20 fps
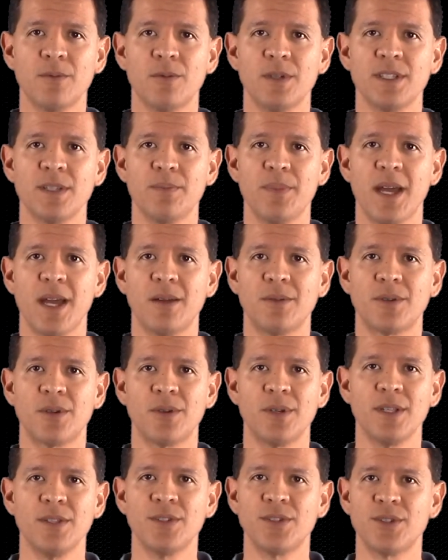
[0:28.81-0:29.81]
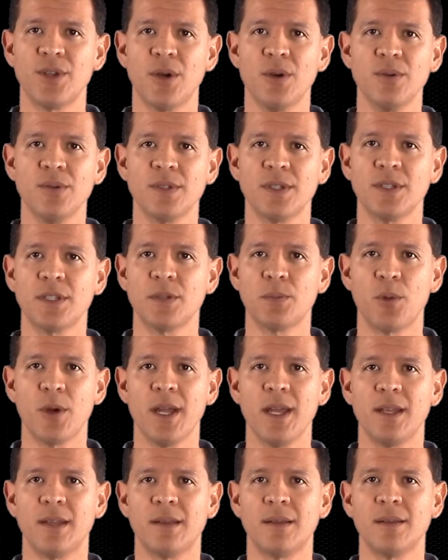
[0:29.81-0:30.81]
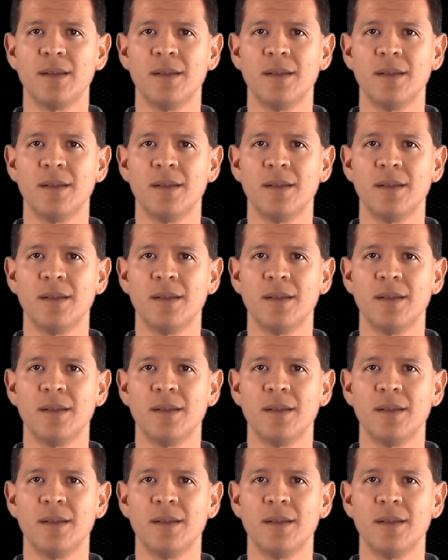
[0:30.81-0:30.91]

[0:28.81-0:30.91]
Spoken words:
was about turning stones into bread.